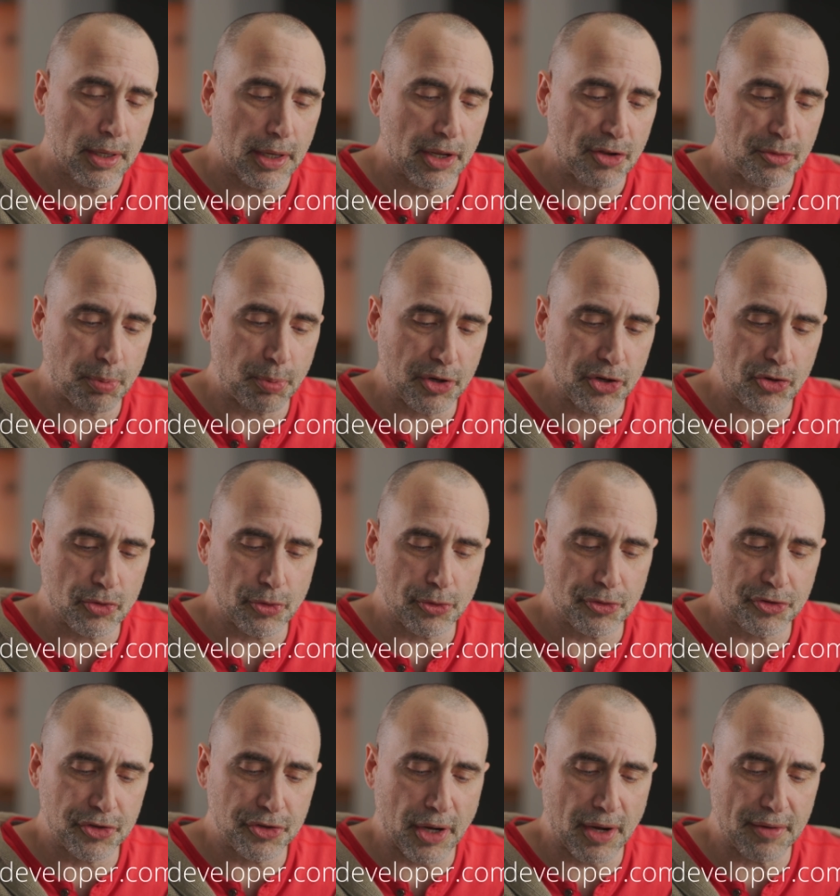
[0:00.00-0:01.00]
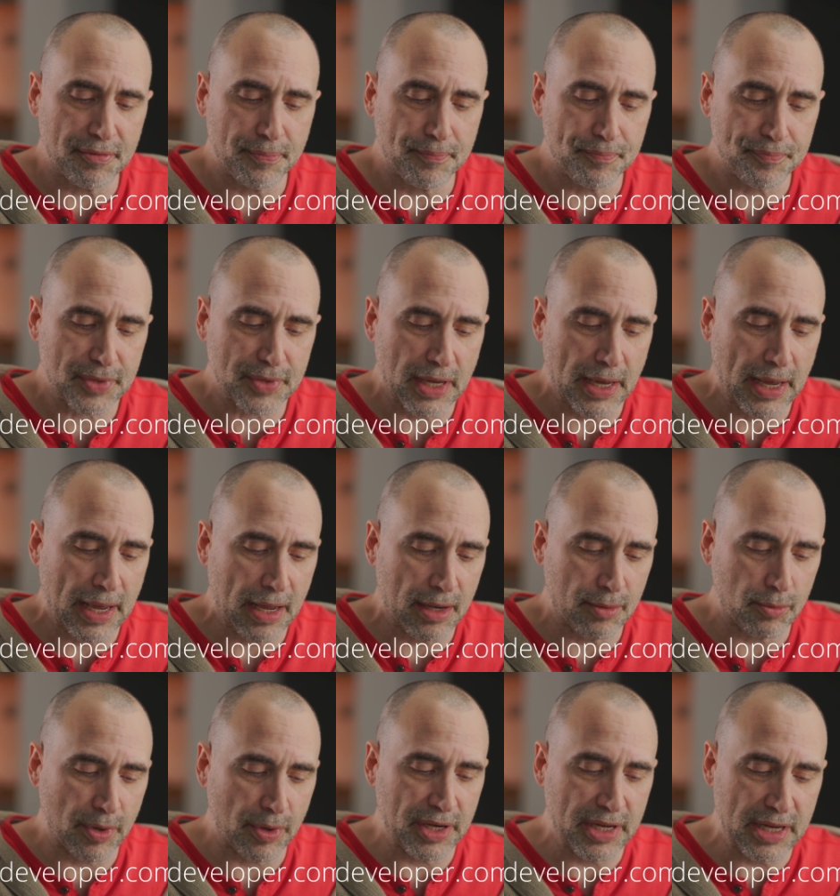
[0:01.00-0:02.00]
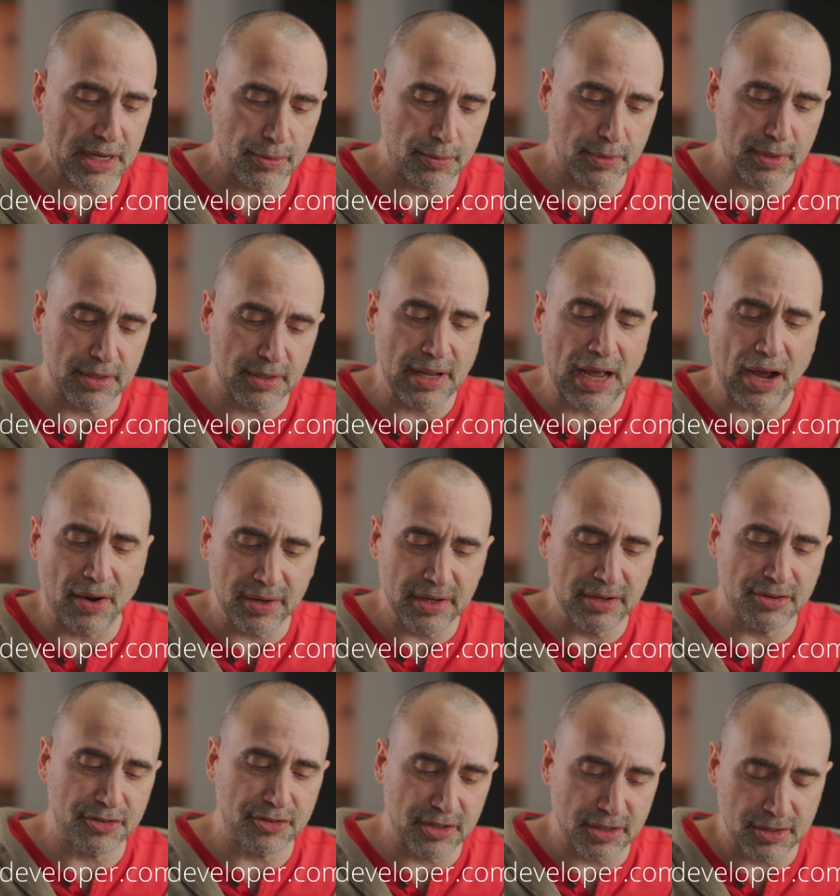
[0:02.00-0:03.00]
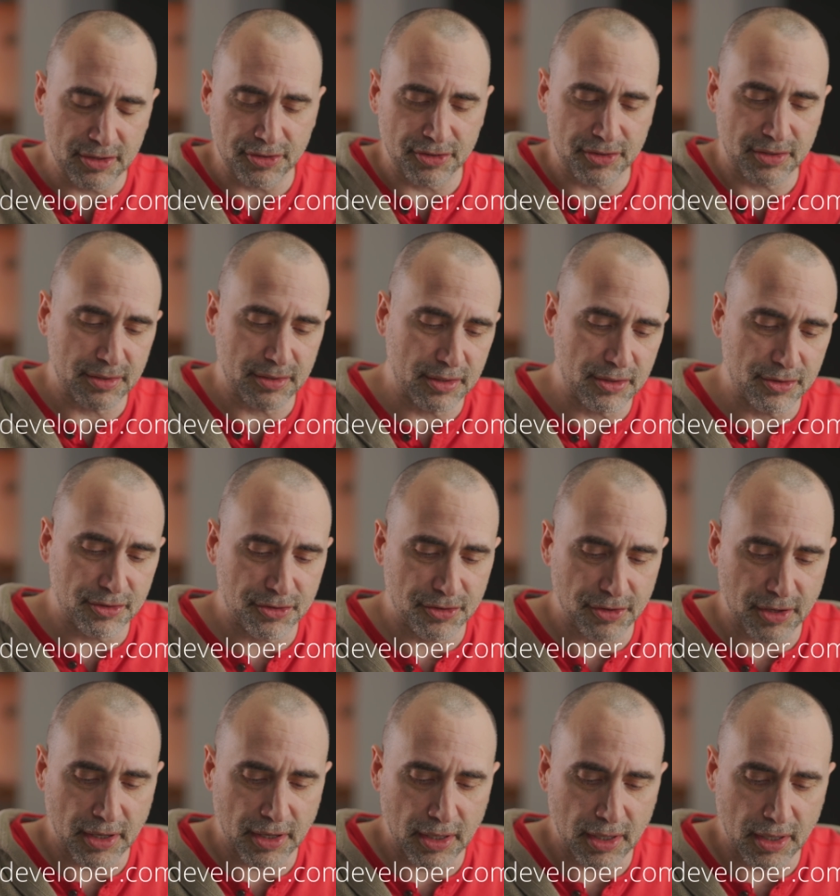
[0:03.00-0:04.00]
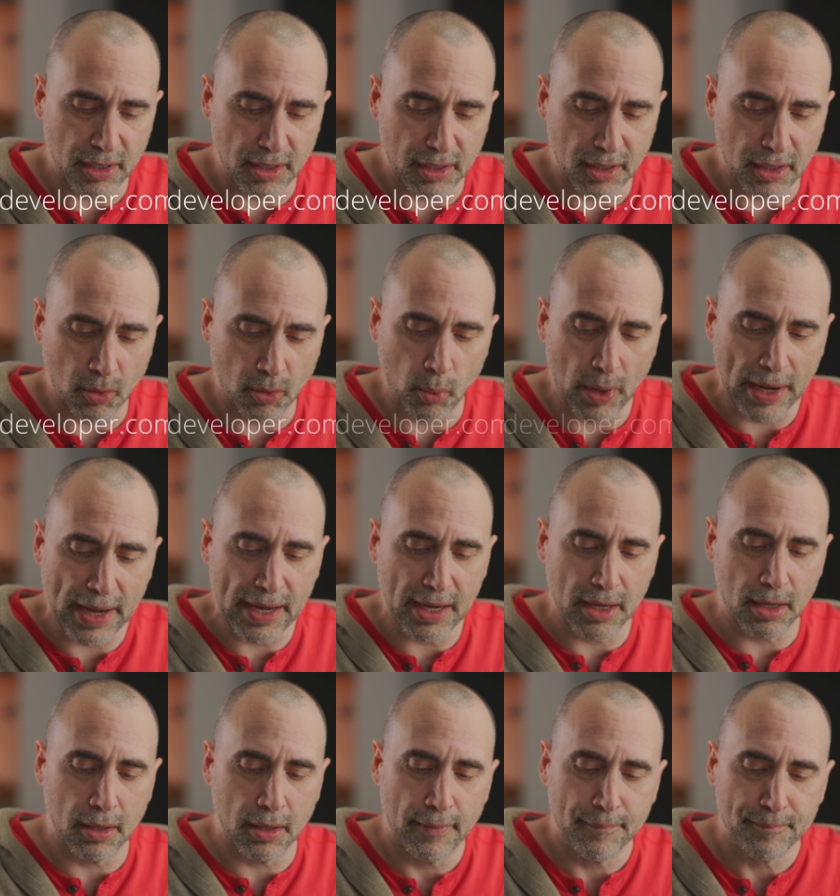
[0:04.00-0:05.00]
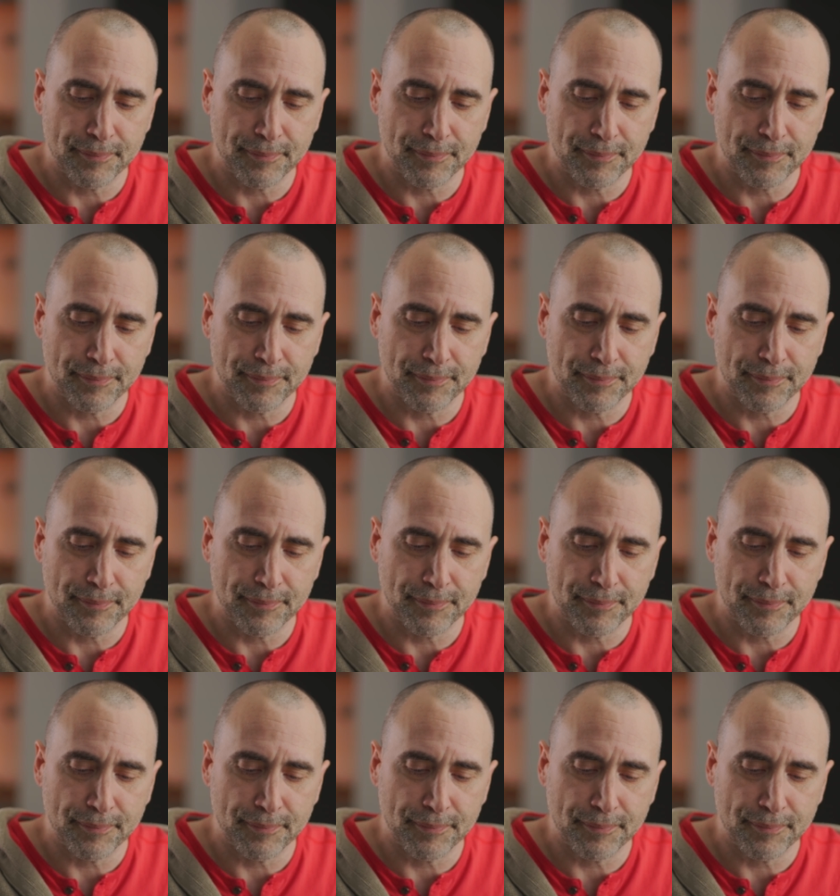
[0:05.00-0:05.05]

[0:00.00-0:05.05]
It's pretty cool stuff. And when he now he's he's he's uh, away